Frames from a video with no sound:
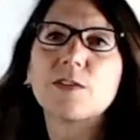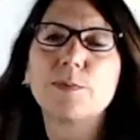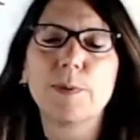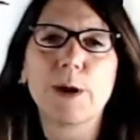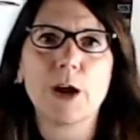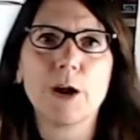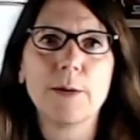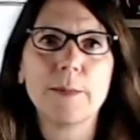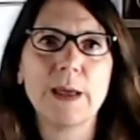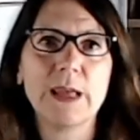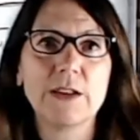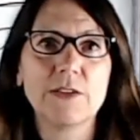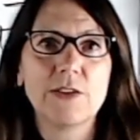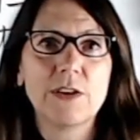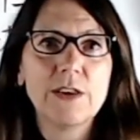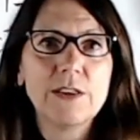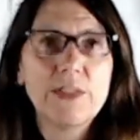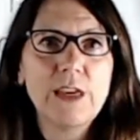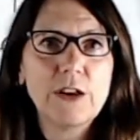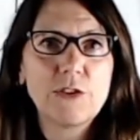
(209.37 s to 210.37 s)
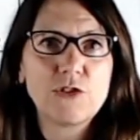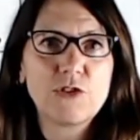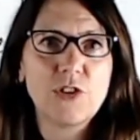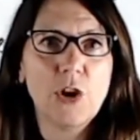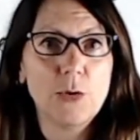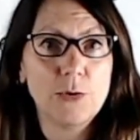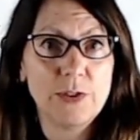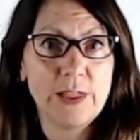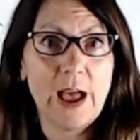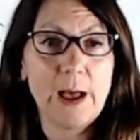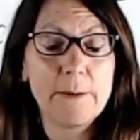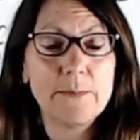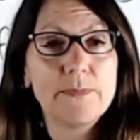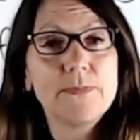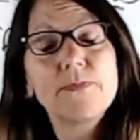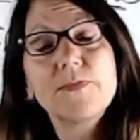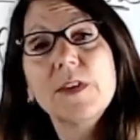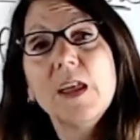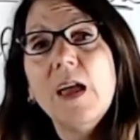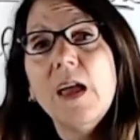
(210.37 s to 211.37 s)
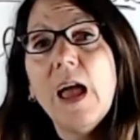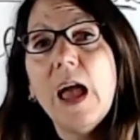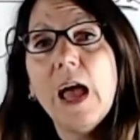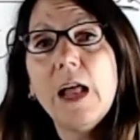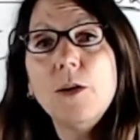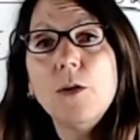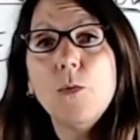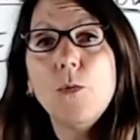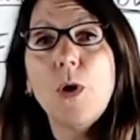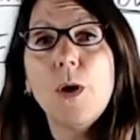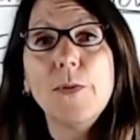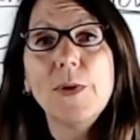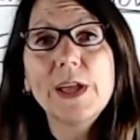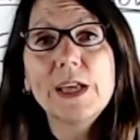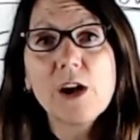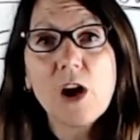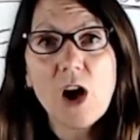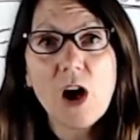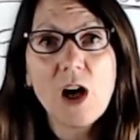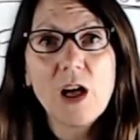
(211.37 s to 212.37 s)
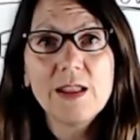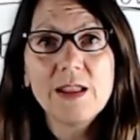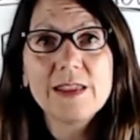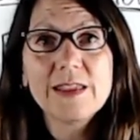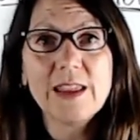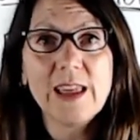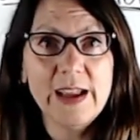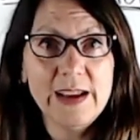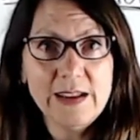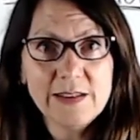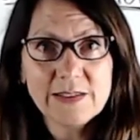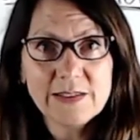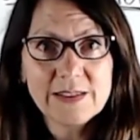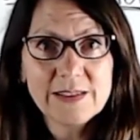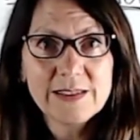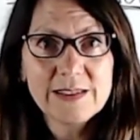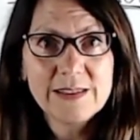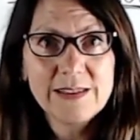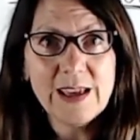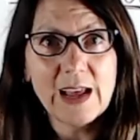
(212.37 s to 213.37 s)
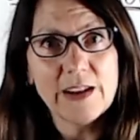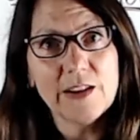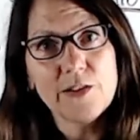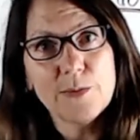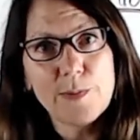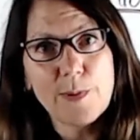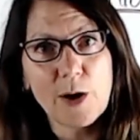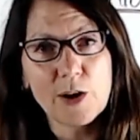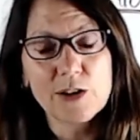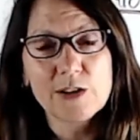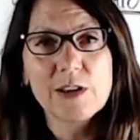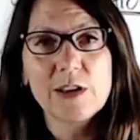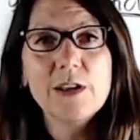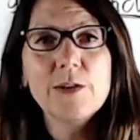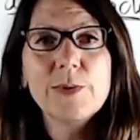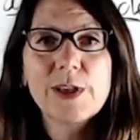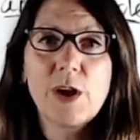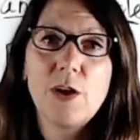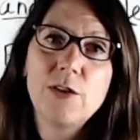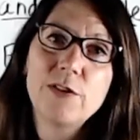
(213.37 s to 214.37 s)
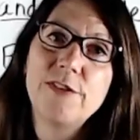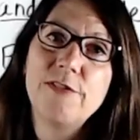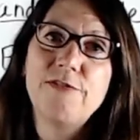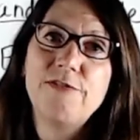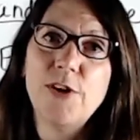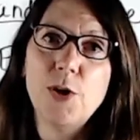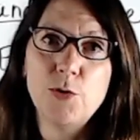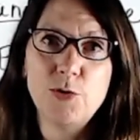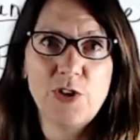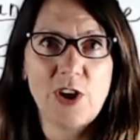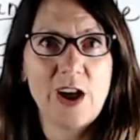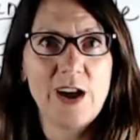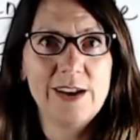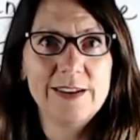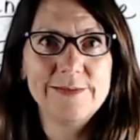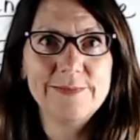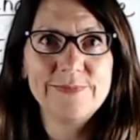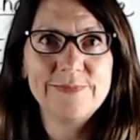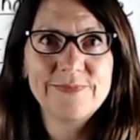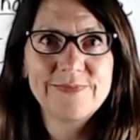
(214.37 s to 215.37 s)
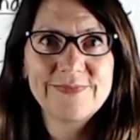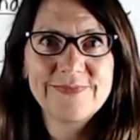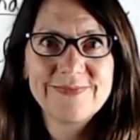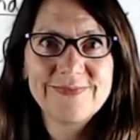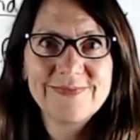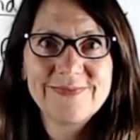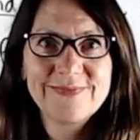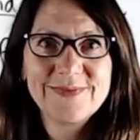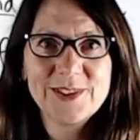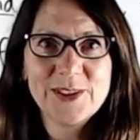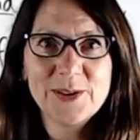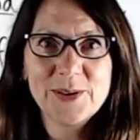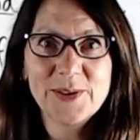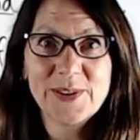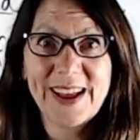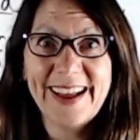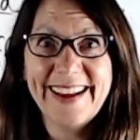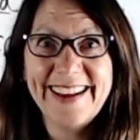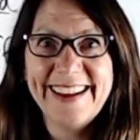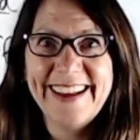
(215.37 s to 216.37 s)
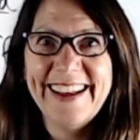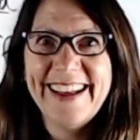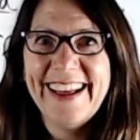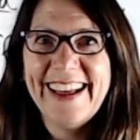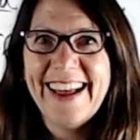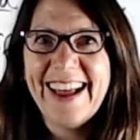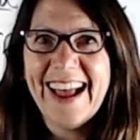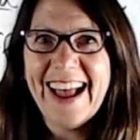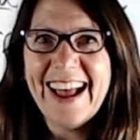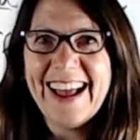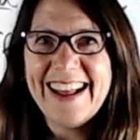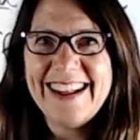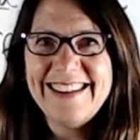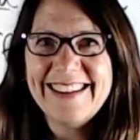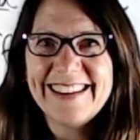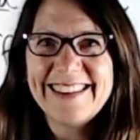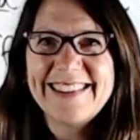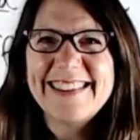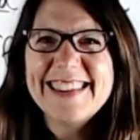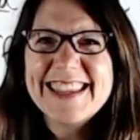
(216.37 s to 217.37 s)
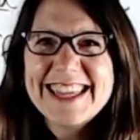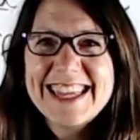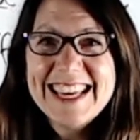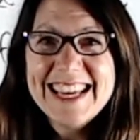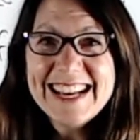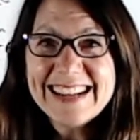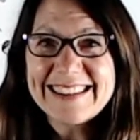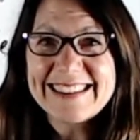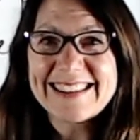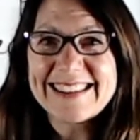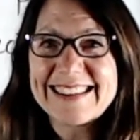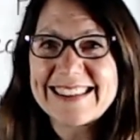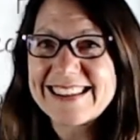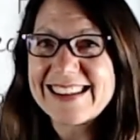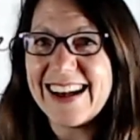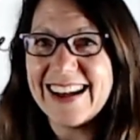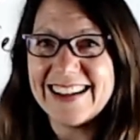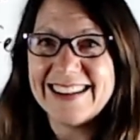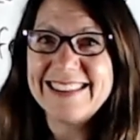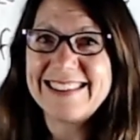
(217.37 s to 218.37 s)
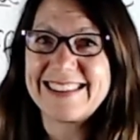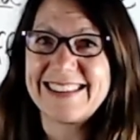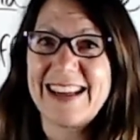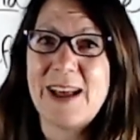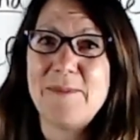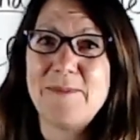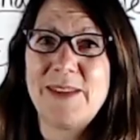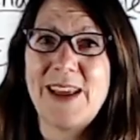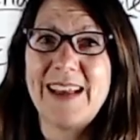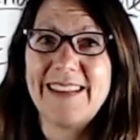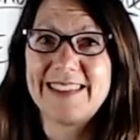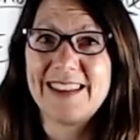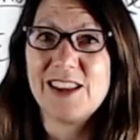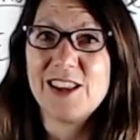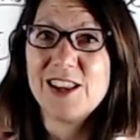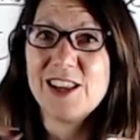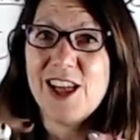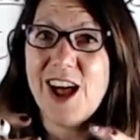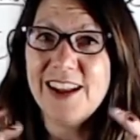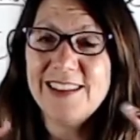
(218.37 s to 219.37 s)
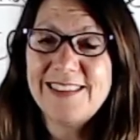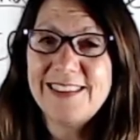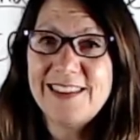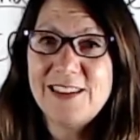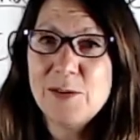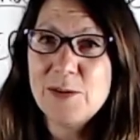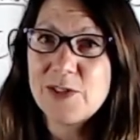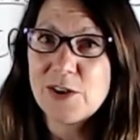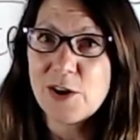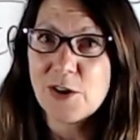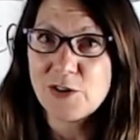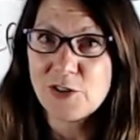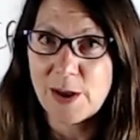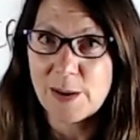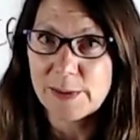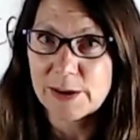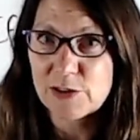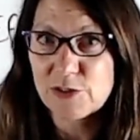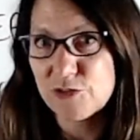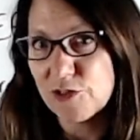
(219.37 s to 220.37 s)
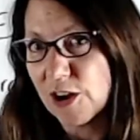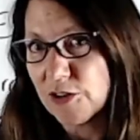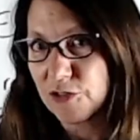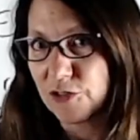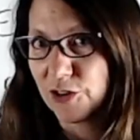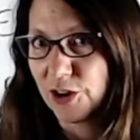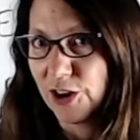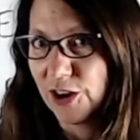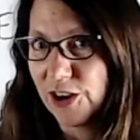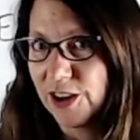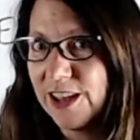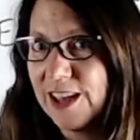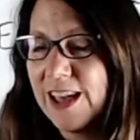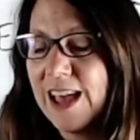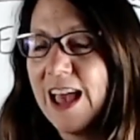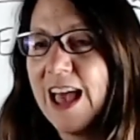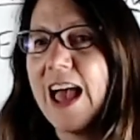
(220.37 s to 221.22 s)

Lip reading: experiment that showed that. And what we call light, that is a particle, we call it a photon. Okay? And this concept has a lot to do with our atomic structure